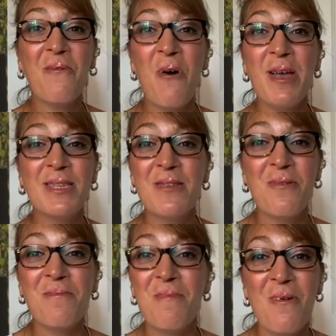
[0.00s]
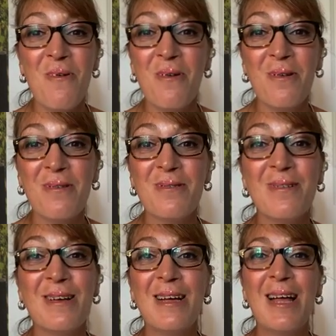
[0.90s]
voice no more,
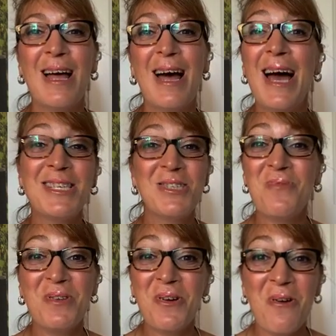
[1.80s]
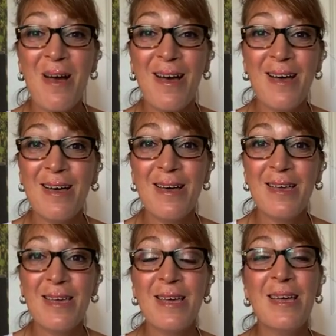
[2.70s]
I just want to cry.